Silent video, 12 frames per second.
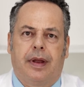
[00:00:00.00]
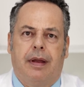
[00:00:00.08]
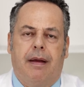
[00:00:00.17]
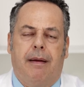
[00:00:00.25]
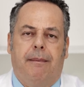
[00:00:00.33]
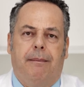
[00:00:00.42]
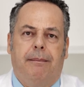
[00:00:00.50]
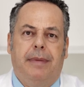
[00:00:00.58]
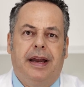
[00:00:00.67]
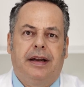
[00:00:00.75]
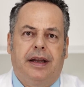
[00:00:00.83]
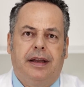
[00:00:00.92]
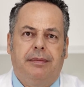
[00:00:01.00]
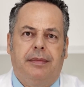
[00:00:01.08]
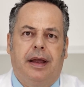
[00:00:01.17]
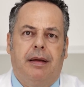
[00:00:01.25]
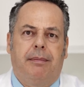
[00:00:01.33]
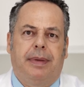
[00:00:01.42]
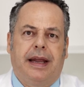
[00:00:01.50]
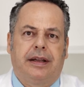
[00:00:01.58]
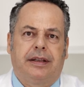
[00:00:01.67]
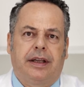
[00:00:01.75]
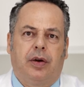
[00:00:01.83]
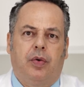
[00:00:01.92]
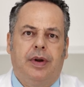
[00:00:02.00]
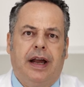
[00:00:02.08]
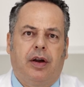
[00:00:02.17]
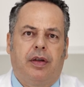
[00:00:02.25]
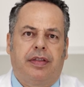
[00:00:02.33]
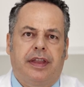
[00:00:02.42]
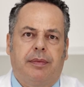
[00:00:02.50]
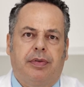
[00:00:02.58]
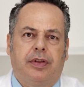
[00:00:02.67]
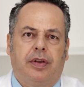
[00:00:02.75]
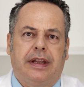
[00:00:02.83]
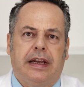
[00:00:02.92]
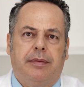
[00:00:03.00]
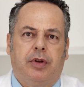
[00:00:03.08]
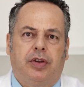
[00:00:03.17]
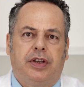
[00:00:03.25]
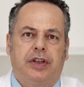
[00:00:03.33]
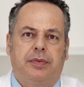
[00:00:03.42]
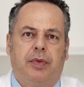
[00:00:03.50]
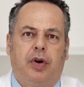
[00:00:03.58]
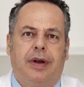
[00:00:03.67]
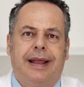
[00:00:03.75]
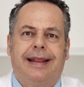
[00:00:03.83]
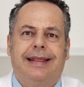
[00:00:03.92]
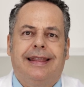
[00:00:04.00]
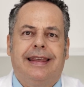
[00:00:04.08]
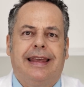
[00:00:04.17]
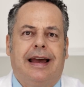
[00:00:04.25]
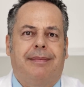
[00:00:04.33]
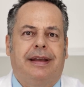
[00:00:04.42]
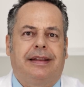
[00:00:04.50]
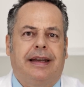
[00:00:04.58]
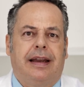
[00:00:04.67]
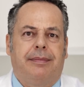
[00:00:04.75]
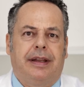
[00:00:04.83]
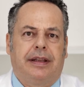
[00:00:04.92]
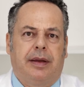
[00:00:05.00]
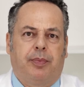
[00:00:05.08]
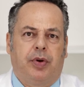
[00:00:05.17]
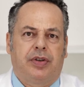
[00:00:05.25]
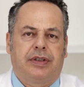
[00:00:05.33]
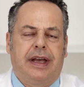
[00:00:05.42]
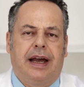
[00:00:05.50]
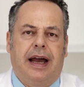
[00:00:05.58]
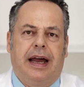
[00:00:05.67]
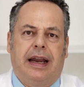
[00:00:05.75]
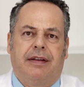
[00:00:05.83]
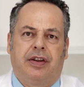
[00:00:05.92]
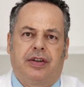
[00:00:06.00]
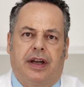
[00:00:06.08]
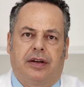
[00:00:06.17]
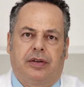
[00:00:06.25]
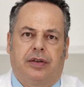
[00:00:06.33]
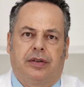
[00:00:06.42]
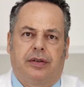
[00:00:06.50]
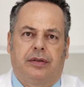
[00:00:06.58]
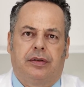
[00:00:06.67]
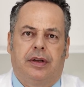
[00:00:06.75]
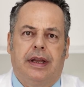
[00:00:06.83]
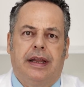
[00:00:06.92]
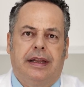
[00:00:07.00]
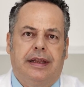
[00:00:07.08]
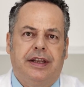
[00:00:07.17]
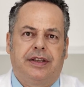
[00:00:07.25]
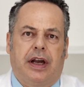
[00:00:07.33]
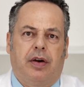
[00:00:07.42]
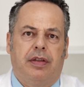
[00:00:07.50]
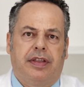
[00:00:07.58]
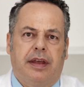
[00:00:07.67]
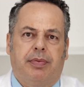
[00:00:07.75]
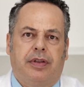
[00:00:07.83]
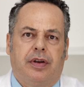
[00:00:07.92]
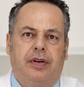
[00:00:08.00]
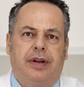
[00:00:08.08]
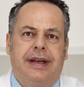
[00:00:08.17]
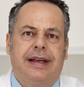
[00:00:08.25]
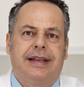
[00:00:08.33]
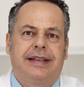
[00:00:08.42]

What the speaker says: In time, Bernheim came to attach so much importance to suggestion that he gradually restricted the use of hypnosis,